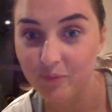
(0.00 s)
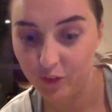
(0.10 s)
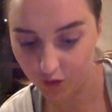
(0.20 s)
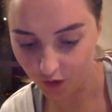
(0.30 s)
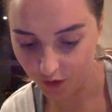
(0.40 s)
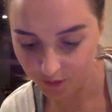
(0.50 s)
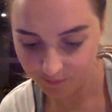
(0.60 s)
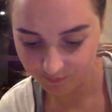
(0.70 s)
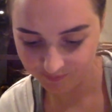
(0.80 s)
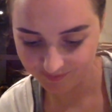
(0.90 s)
so,
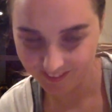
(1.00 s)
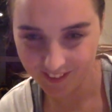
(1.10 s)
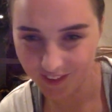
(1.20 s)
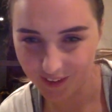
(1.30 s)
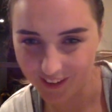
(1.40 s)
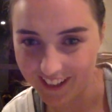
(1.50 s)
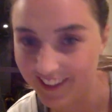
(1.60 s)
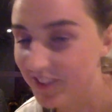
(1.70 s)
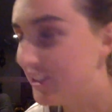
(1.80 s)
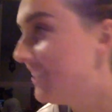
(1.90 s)
totally get
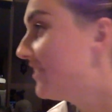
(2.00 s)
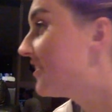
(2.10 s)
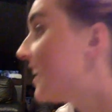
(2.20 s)
the gist.